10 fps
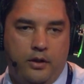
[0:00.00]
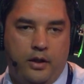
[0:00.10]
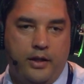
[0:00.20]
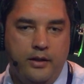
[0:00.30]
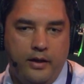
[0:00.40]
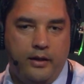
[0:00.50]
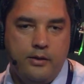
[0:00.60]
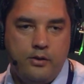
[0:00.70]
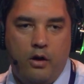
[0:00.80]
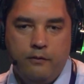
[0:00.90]

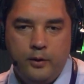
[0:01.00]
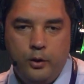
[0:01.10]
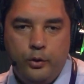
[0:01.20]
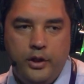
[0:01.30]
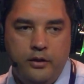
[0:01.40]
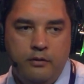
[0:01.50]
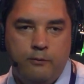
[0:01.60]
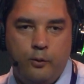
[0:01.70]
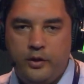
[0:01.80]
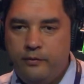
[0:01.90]
Retailers are often looking
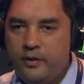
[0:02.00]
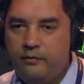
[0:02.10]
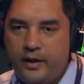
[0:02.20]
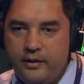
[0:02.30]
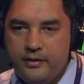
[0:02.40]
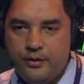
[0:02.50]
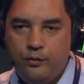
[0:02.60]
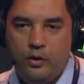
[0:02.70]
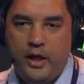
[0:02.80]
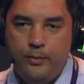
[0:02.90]
for different vendors
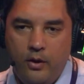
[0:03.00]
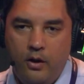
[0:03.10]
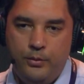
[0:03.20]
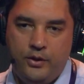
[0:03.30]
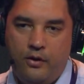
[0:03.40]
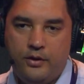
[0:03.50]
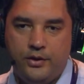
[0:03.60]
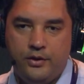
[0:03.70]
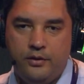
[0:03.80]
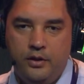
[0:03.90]
for labor
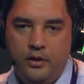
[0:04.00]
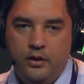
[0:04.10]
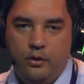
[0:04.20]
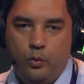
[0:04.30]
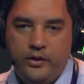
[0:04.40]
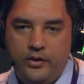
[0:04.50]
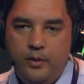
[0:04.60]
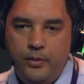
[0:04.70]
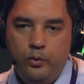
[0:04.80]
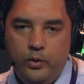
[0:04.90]
arbitrage. With
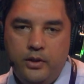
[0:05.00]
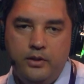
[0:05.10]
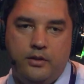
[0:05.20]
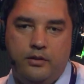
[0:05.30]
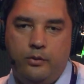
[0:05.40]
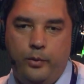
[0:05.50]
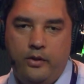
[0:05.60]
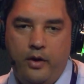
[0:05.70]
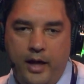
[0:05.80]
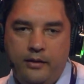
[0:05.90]
DP World,
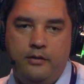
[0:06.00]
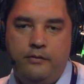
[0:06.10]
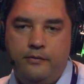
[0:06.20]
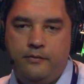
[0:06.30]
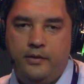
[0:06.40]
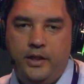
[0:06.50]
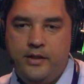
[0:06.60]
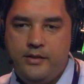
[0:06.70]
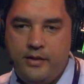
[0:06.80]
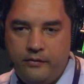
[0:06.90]
we are active
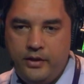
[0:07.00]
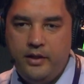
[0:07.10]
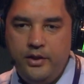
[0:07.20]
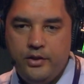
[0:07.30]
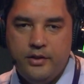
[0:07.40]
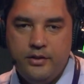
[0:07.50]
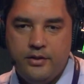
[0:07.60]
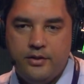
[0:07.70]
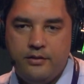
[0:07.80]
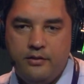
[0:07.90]
in 7
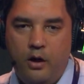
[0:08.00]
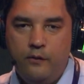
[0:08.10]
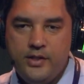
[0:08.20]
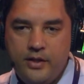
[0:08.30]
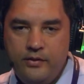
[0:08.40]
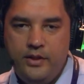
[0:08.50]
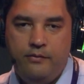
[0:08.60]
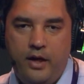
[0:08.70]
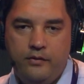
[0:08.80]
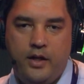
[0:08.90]
regions, over
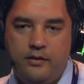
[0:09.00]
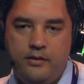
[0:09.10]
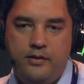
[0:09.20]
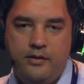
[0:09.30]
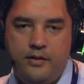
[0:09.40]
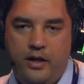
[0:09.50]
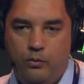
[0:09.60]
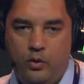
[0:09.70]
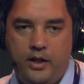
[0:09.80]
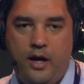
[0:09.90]
75 countries,
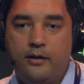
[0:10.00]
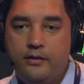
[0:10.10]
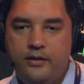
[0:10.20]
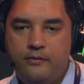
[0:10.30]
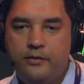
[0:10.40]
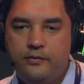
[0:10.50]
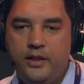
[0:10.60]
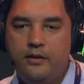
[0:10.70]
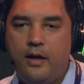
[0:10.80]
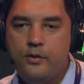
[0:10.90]
and more than
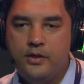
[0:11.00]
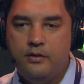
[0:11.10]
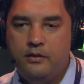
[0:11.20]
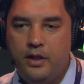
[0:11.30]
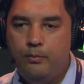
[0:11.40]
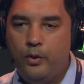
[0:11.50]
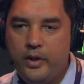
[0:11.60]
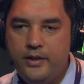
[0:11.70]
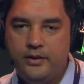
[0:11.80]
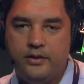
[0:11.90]
115,000
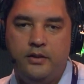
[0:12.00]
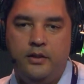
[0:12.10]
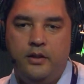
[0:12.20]
employees.